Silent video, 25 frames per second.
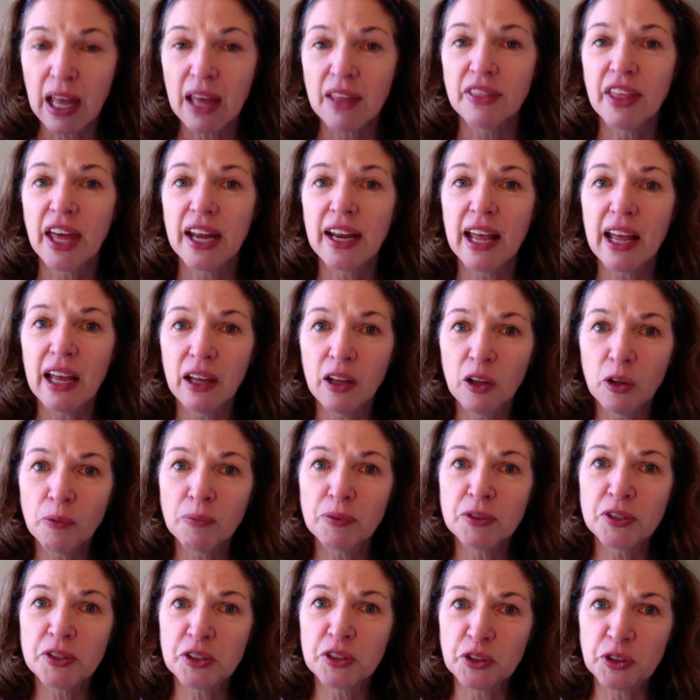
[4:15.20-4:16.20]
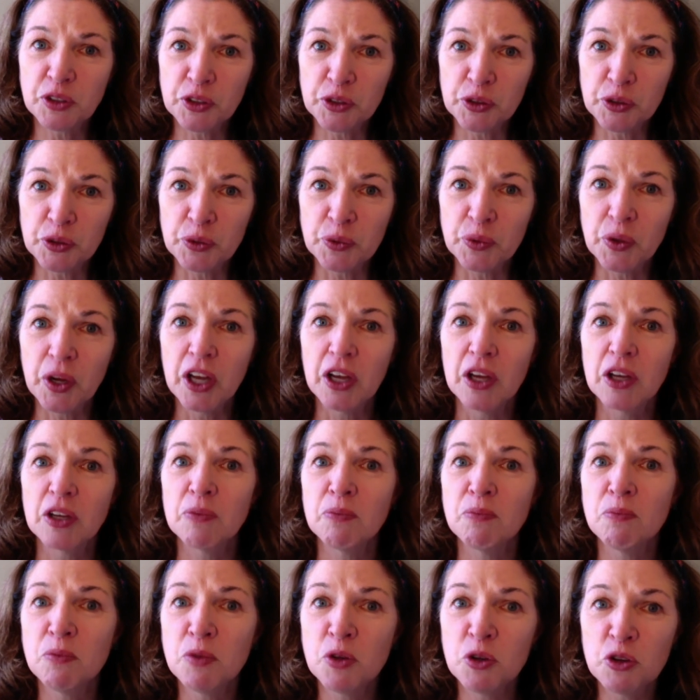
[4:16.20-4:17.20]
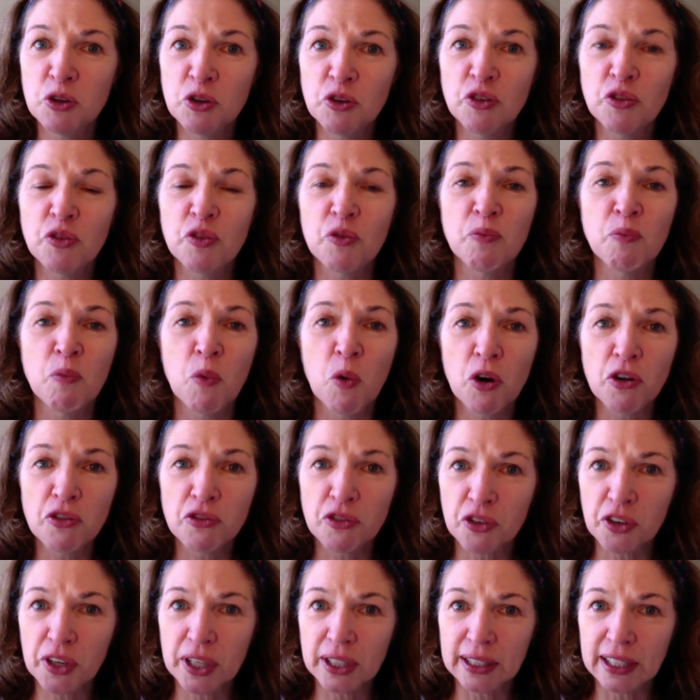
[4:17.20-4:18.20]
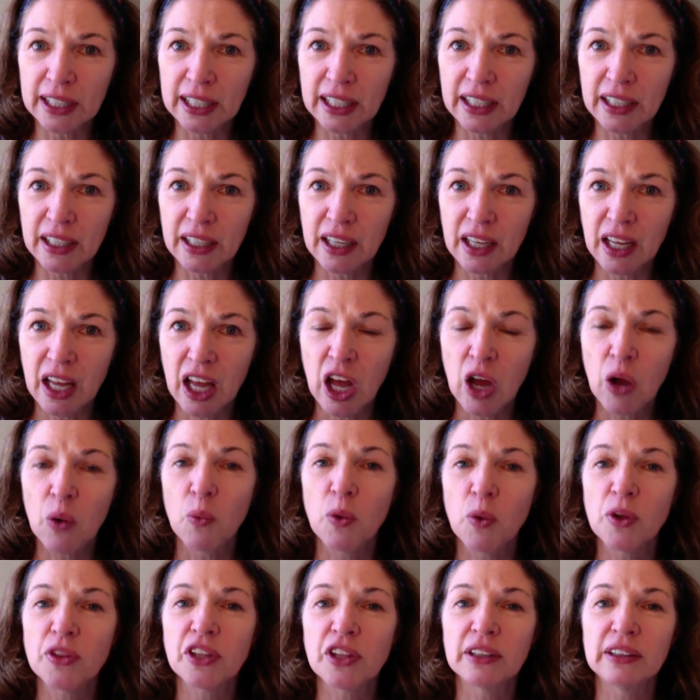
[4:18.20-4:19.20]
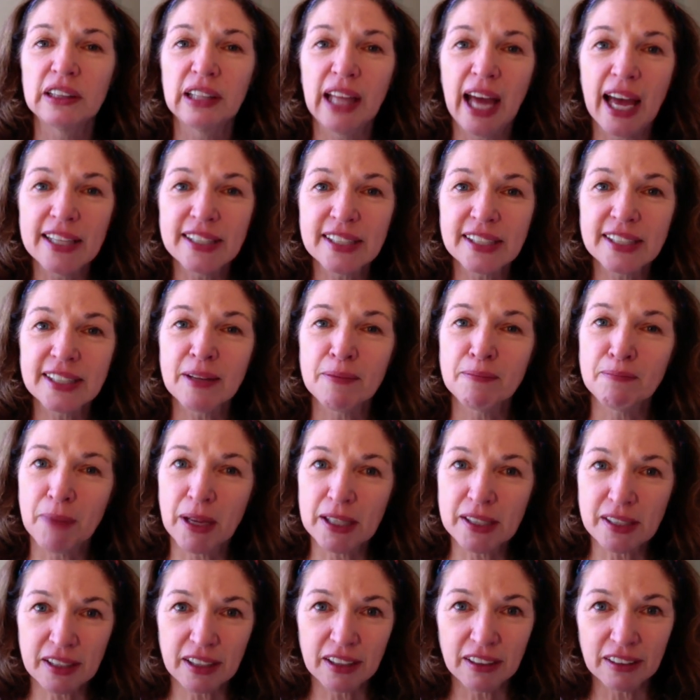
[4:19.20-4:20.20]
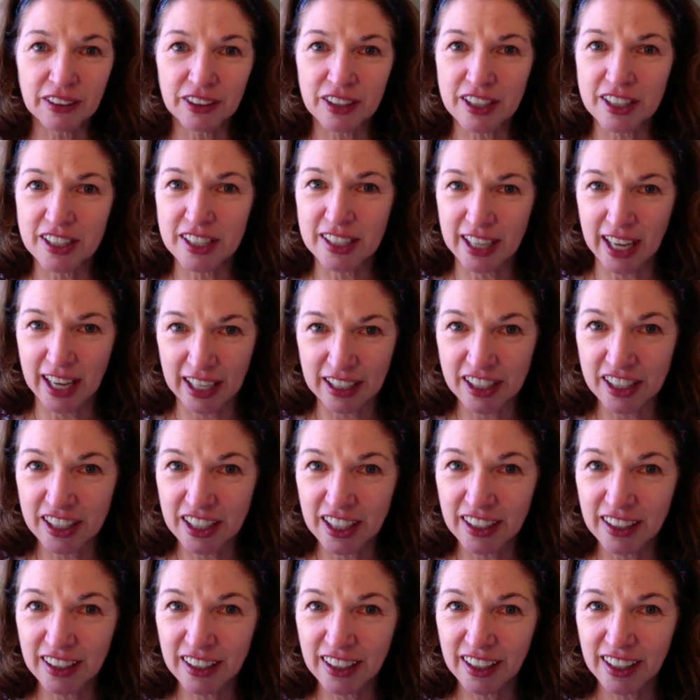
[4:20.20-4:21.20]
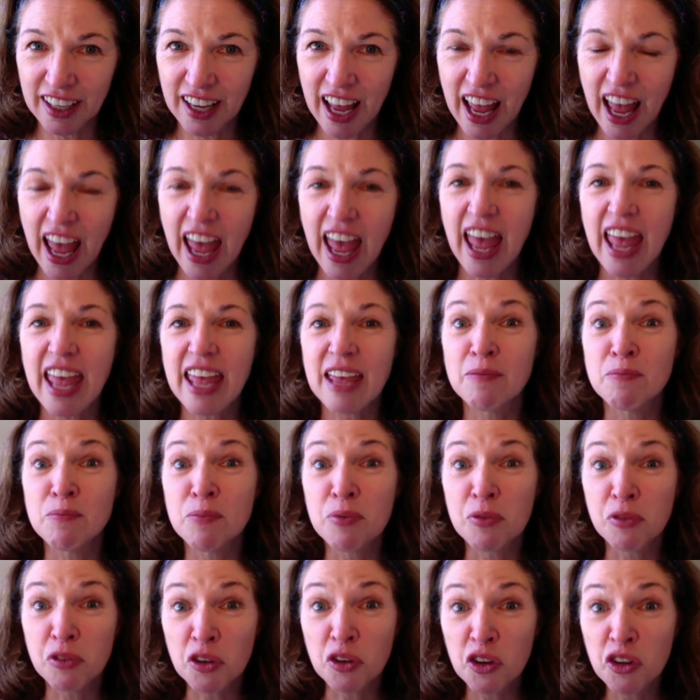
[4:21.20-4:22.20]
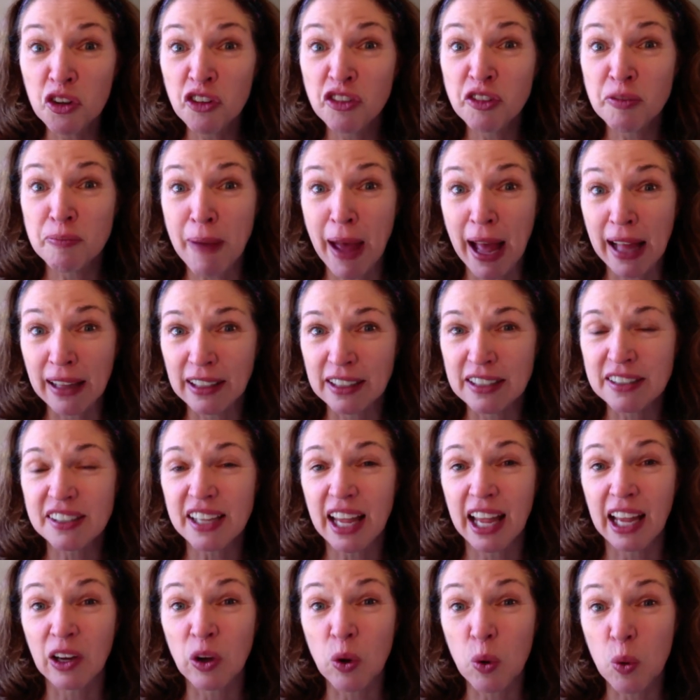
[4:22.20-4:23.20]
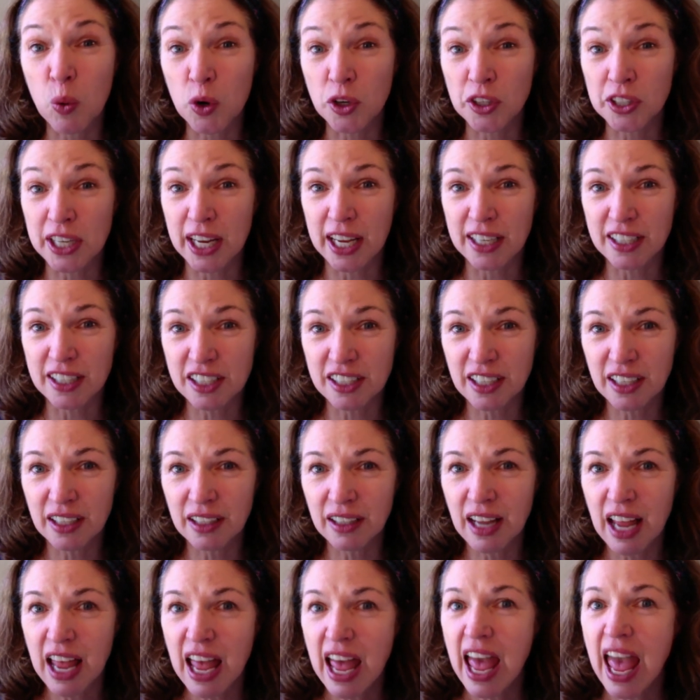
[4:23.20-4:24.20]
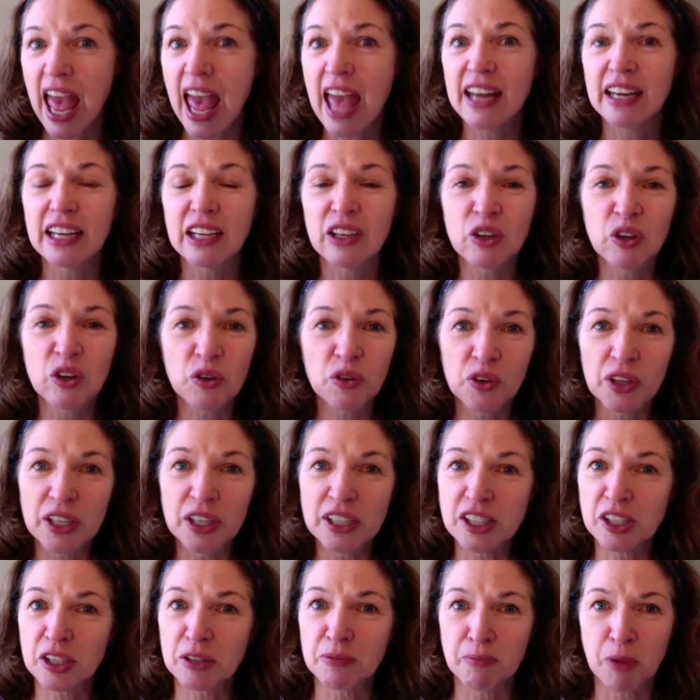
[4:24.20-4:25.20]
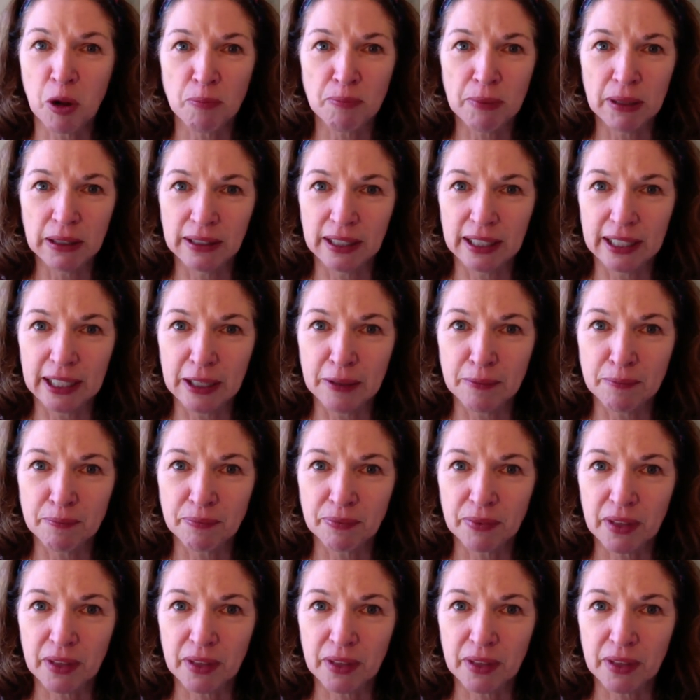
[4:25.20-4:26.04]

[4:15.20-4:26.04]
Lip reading: that helps you move more freely, with less muscular tension, improved balance and coordination, and increased mobility.